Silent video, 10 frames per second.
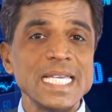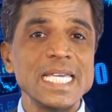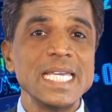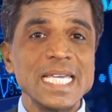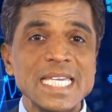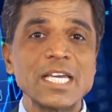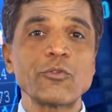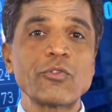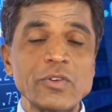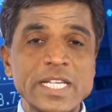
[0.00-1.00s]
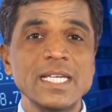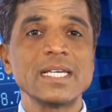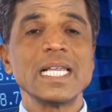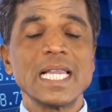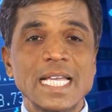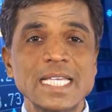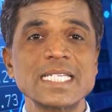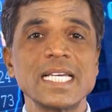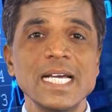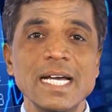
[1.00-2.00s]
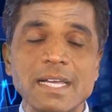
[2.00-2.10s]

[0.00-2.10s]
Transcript: E, F, D, like this.